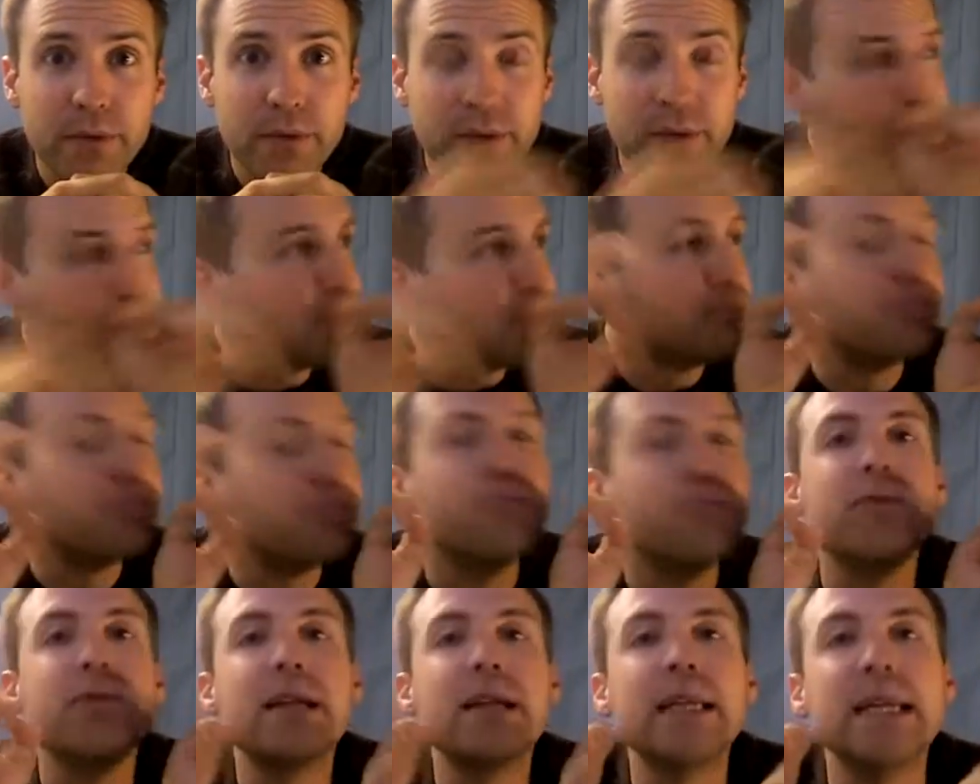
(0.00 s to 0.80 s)
It's
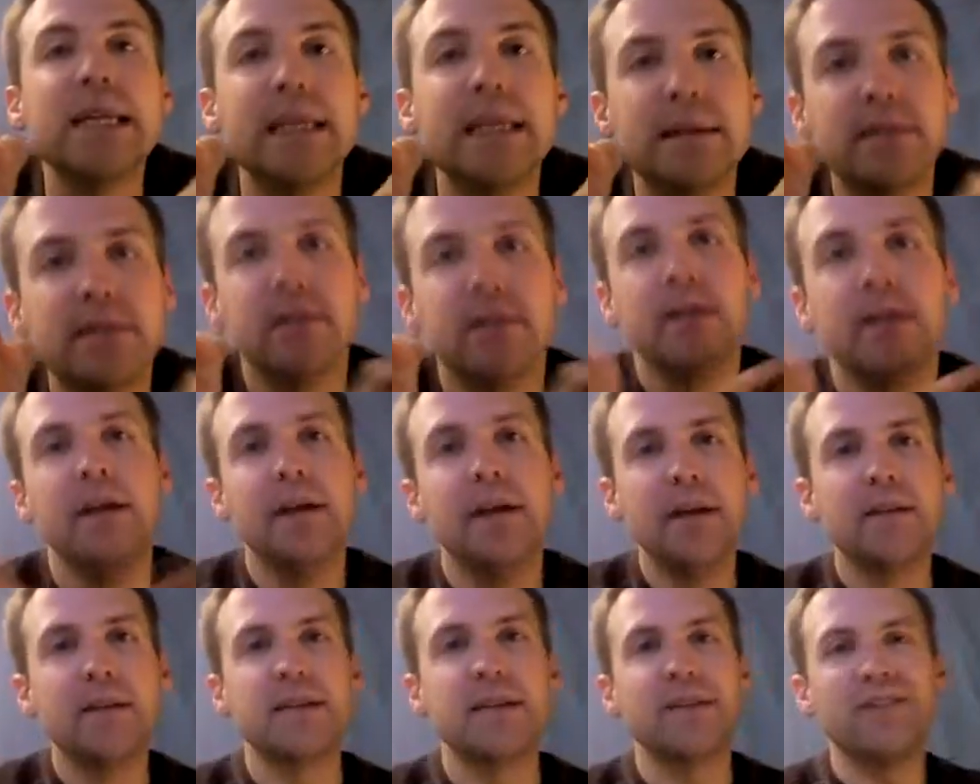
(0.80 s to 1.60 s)
brilliant.
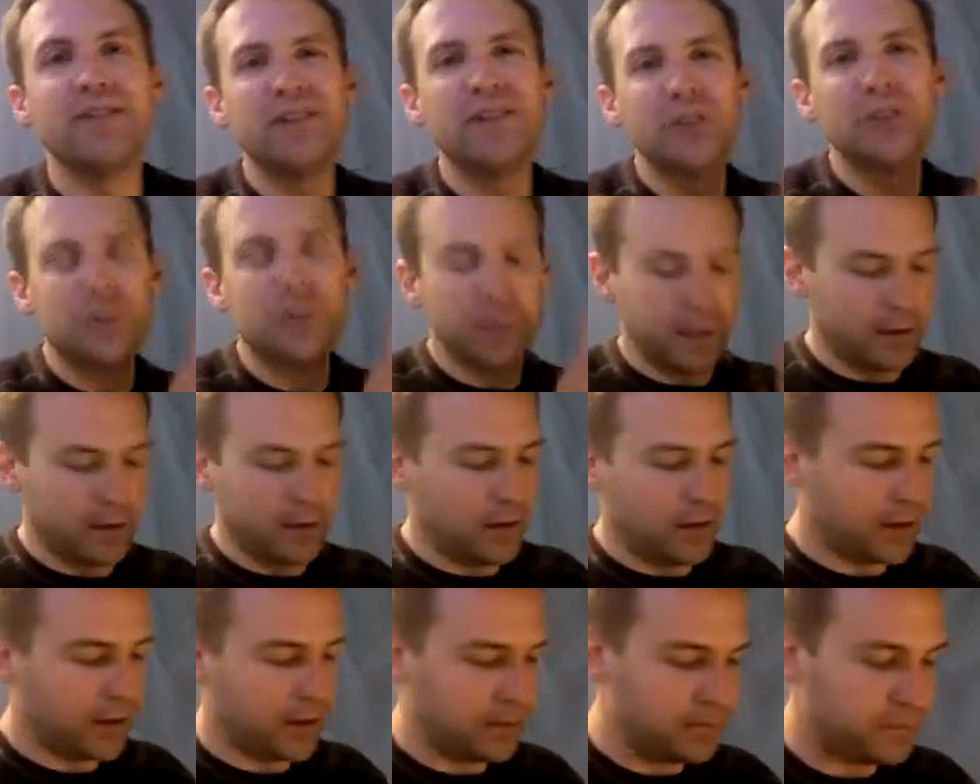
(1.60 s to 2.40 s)
Let's have another quick
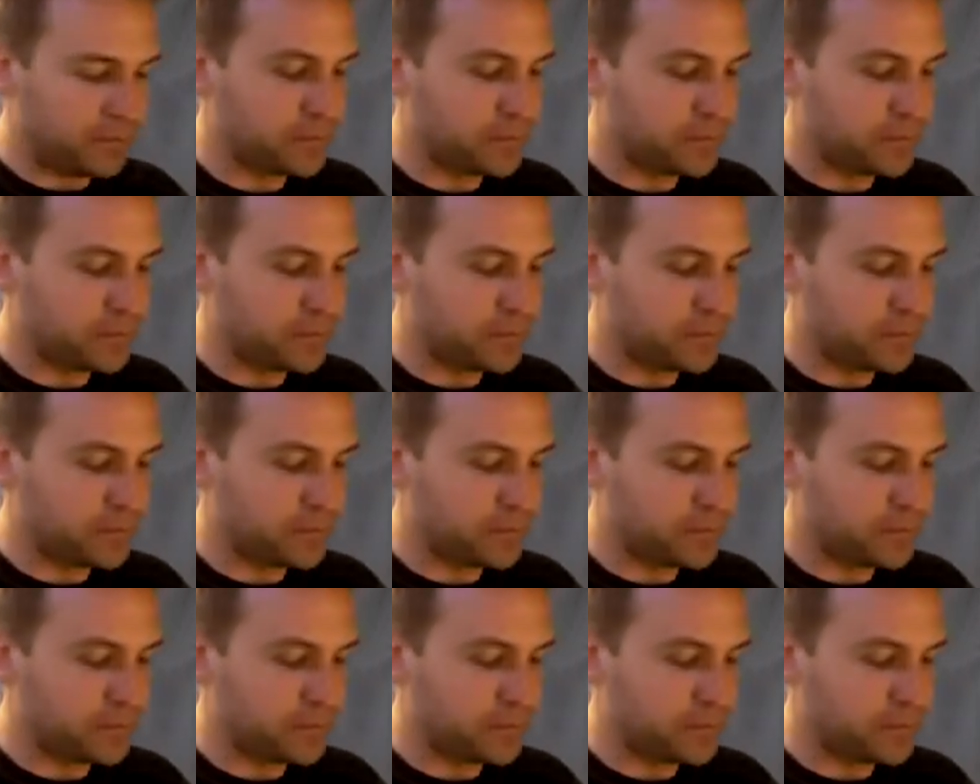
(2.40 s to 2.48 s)
look.